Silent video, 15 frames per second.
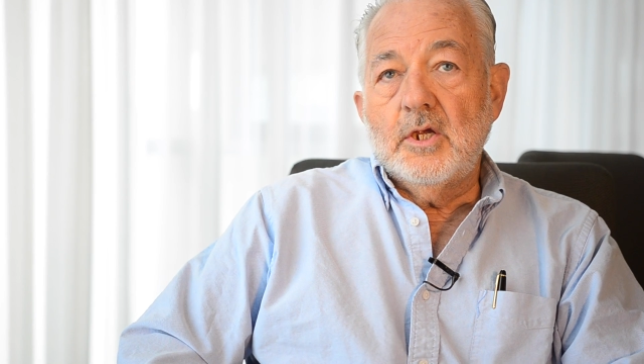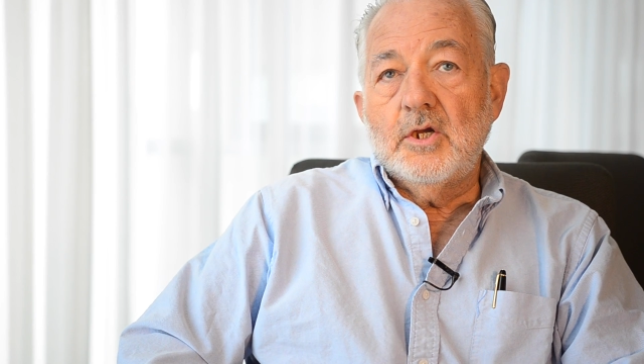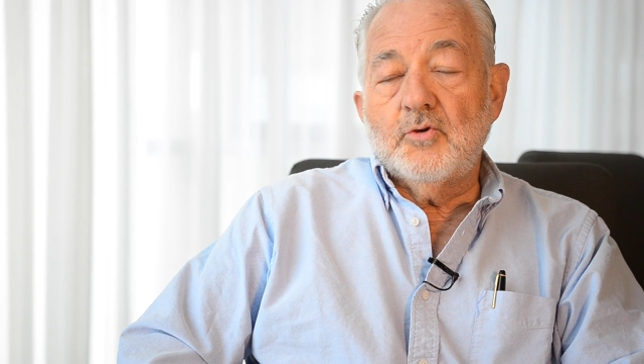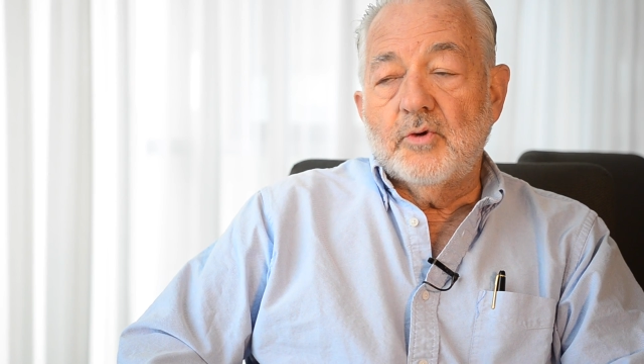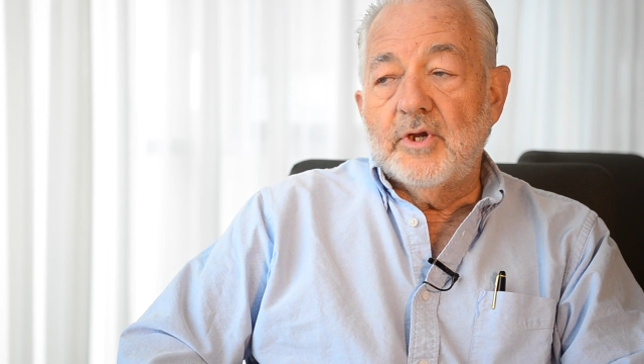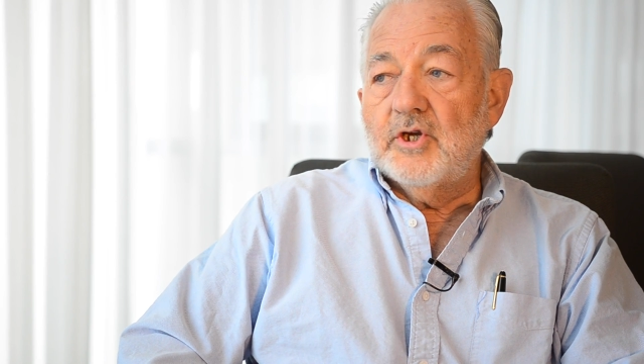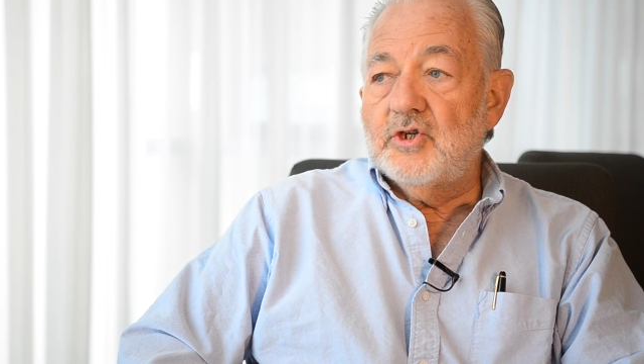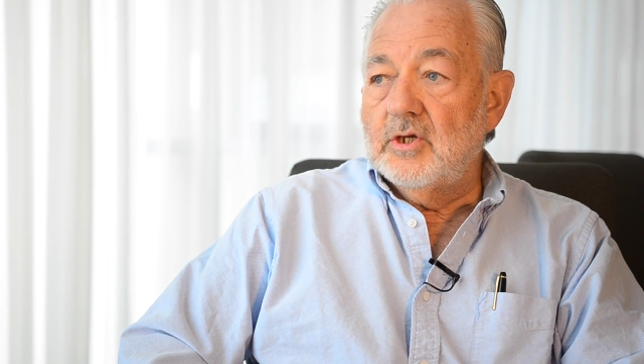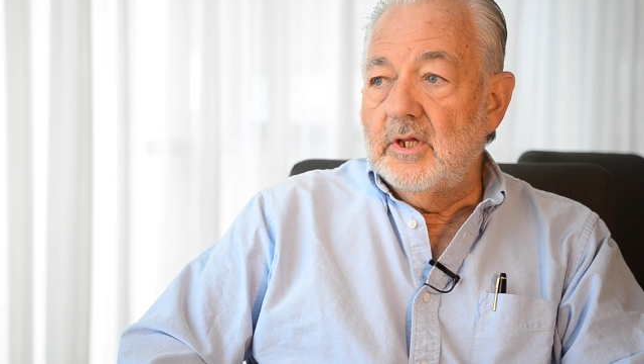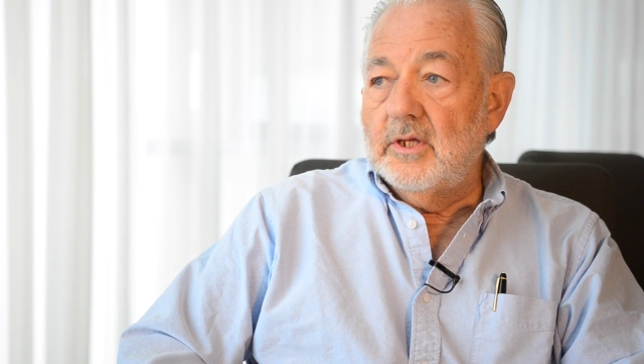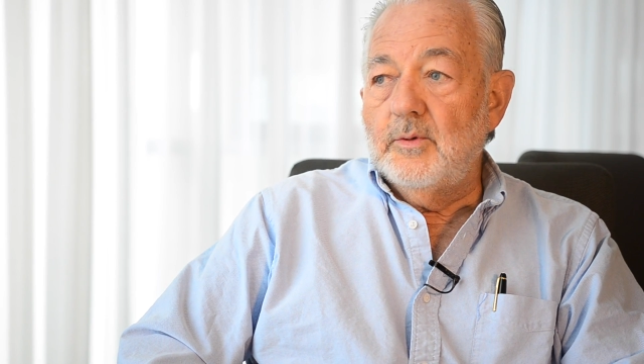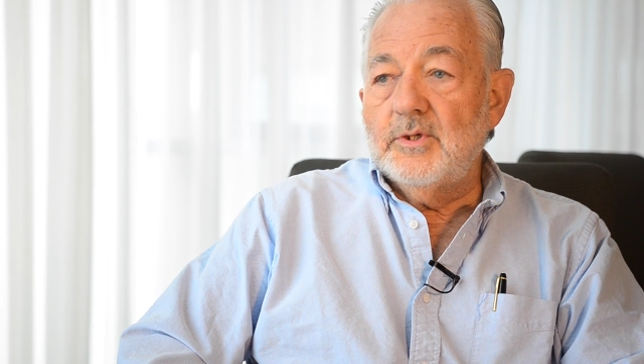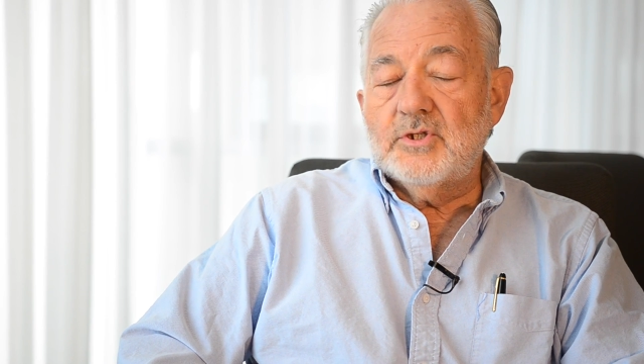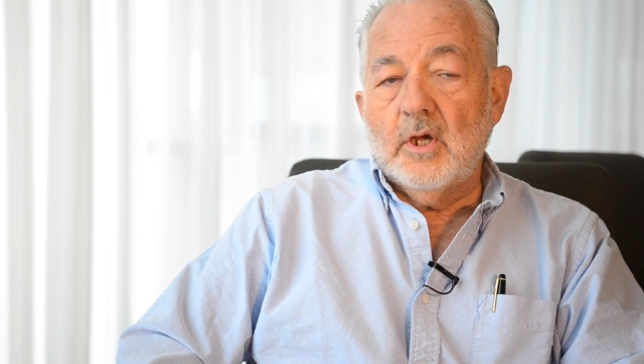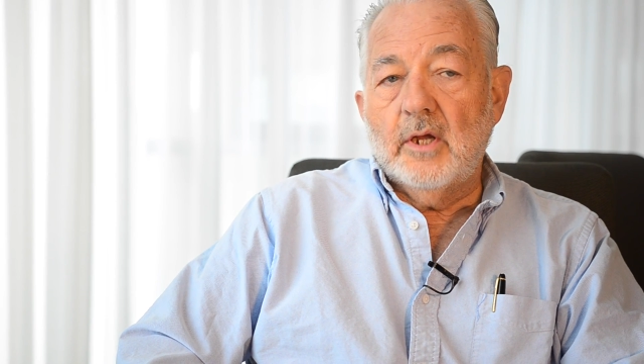Traditionally,
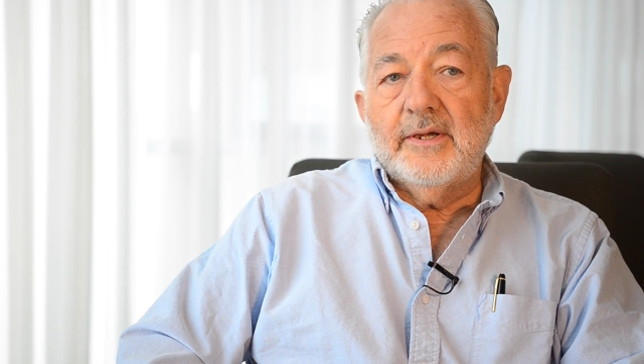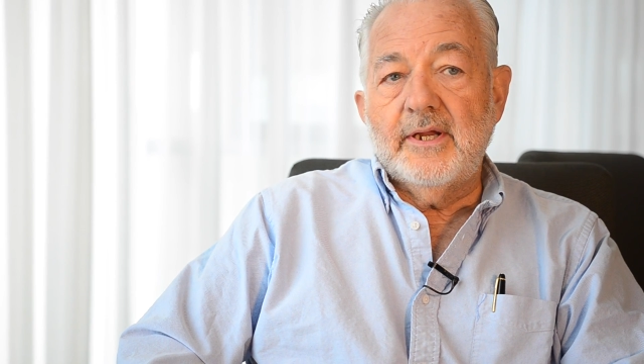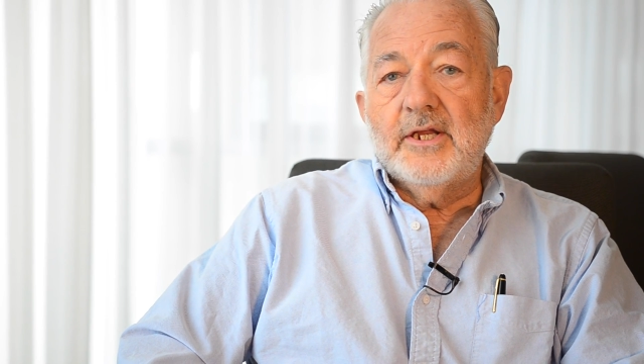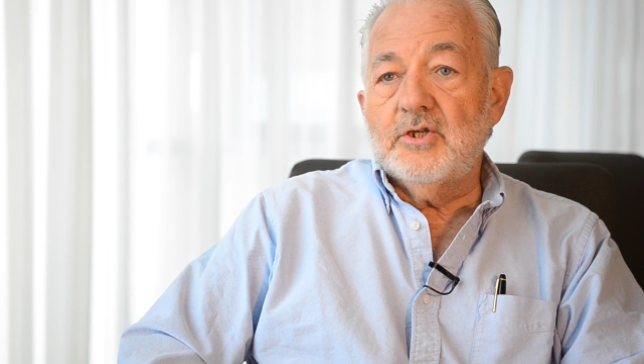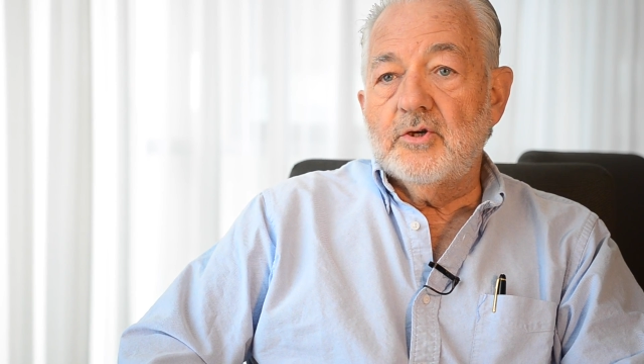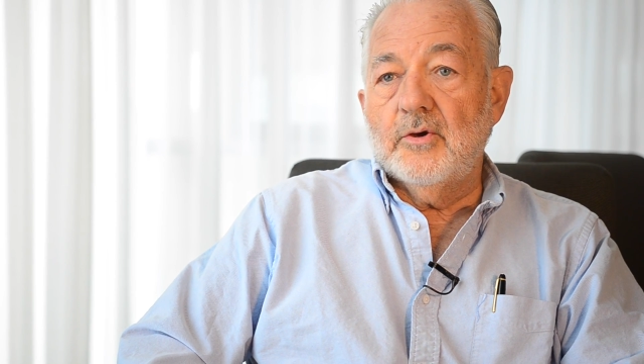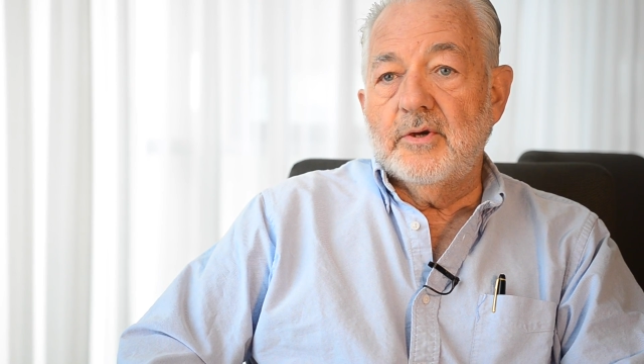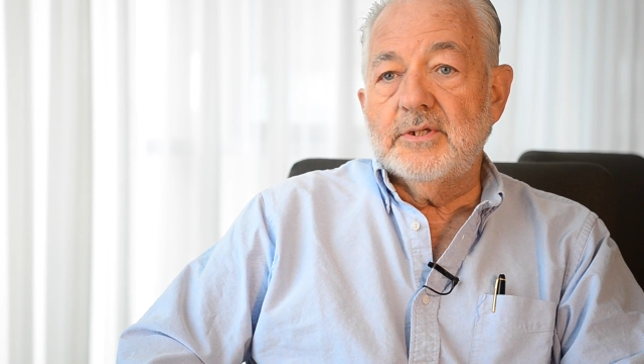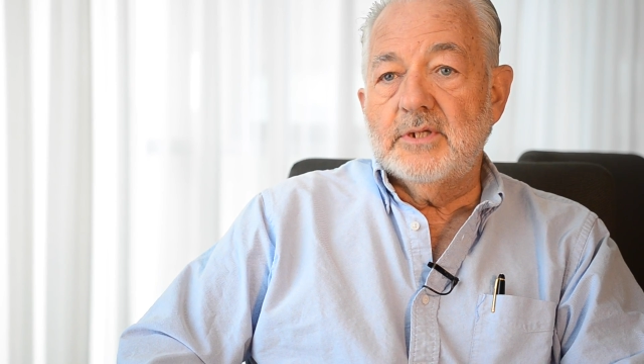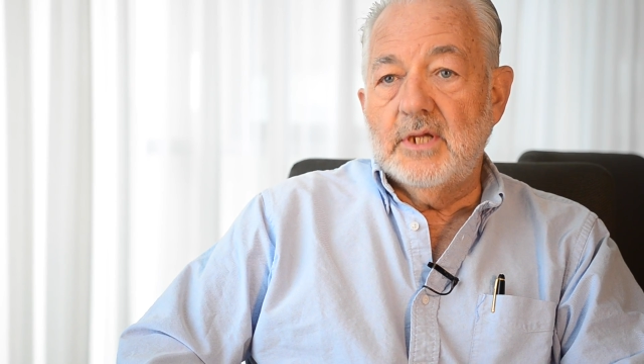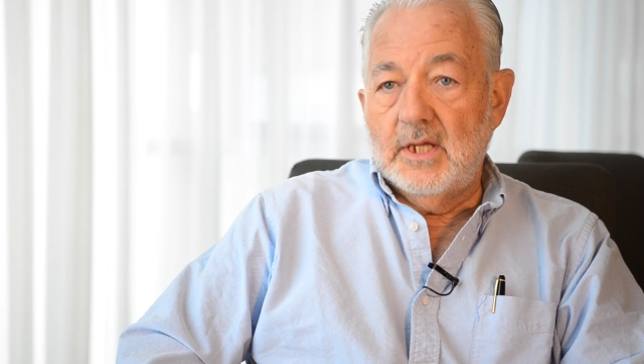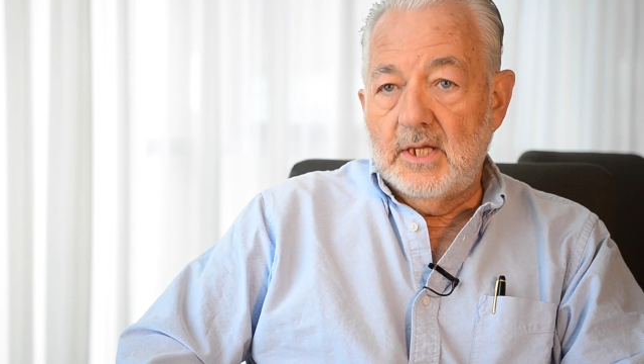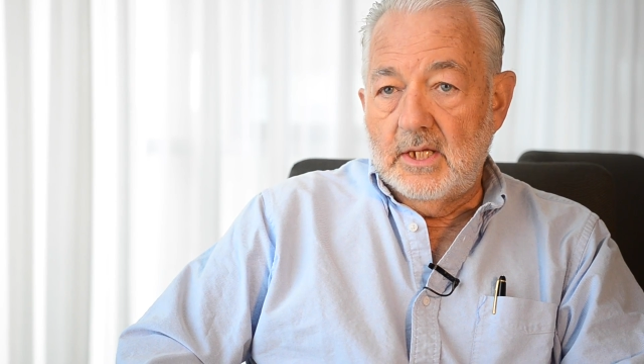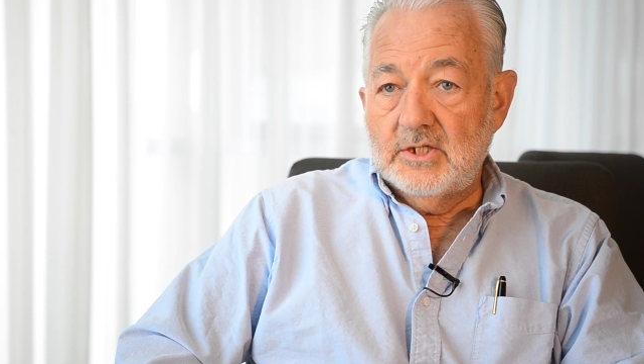we saw nature as